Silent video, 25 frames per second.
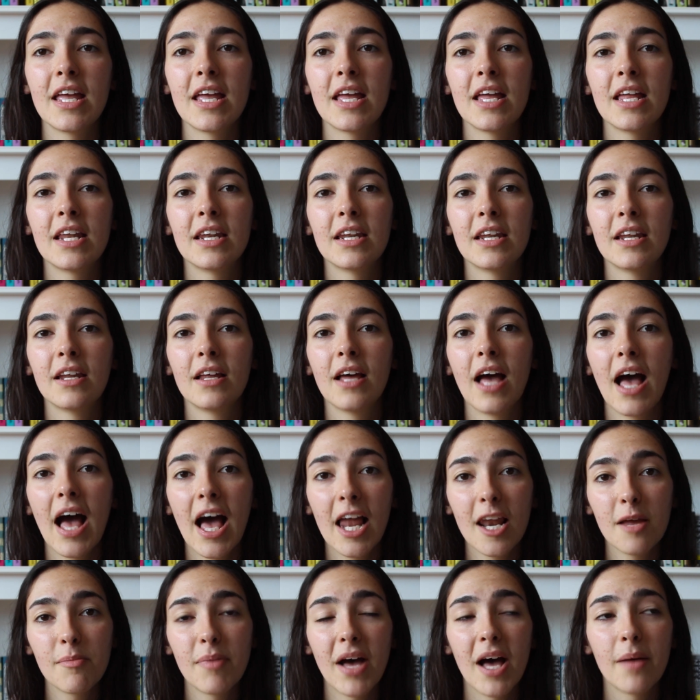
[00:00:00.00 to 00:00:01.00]
in
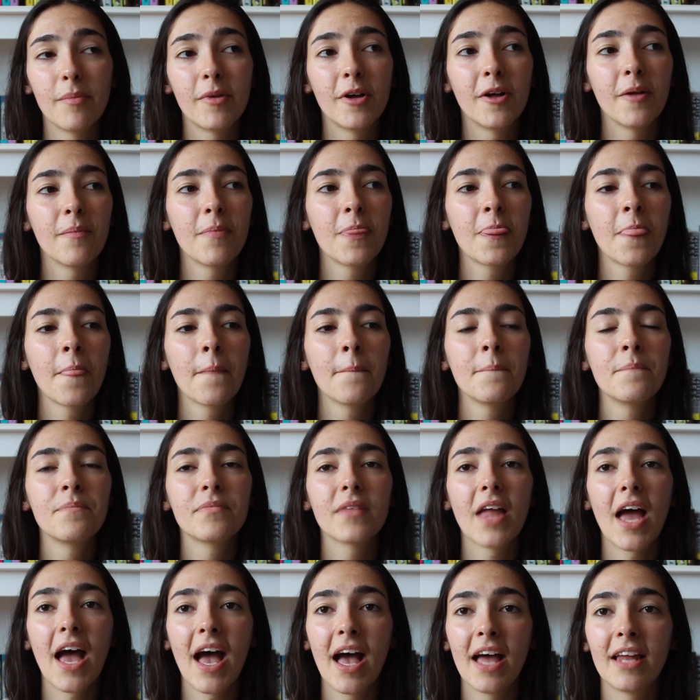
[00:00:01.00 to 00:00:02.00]
Alabama
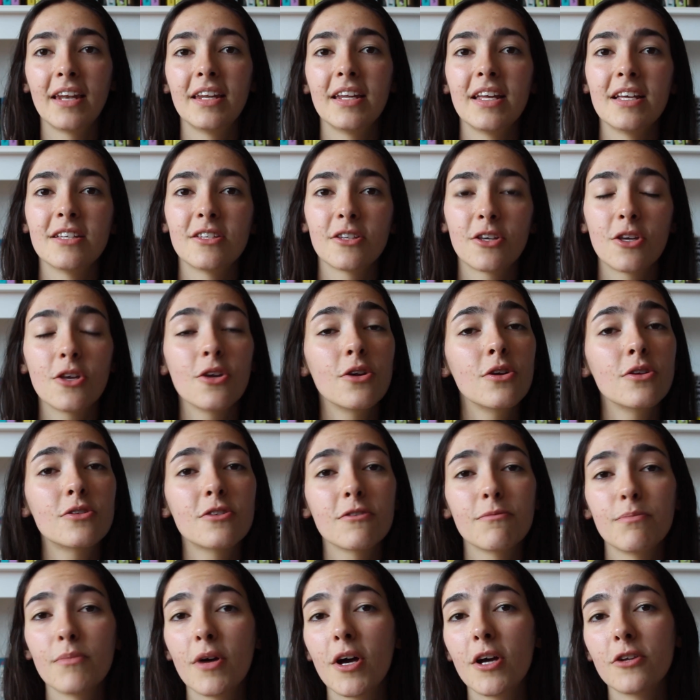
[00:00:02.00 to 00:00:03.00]
and is
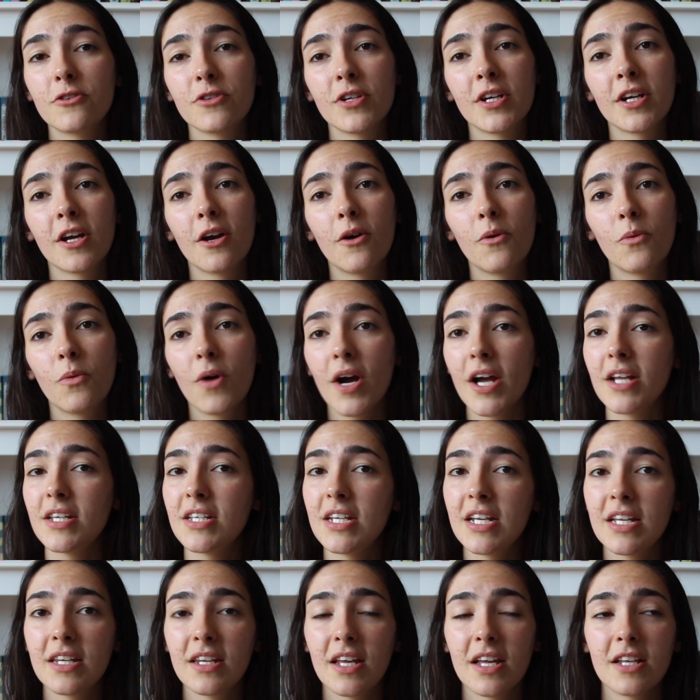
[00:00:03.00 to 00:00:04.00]
accused of murdering a white
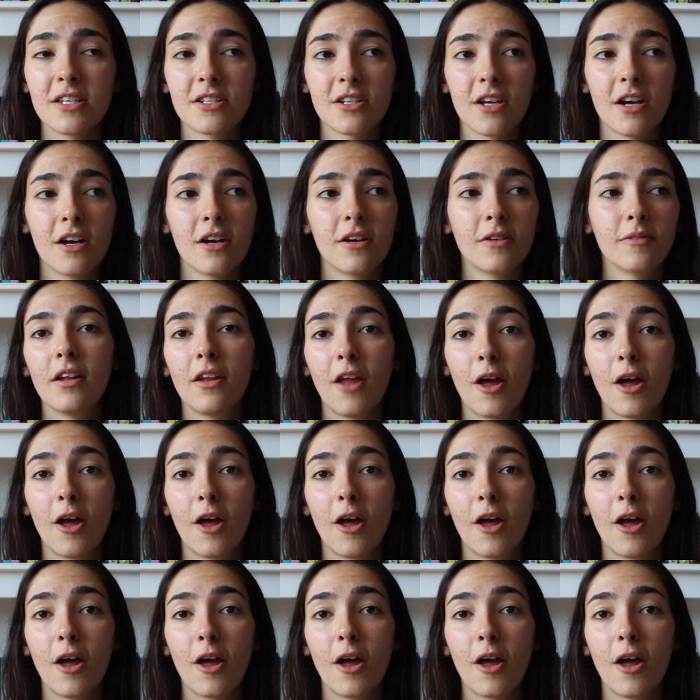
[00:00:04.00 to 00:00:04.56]
teenage girl,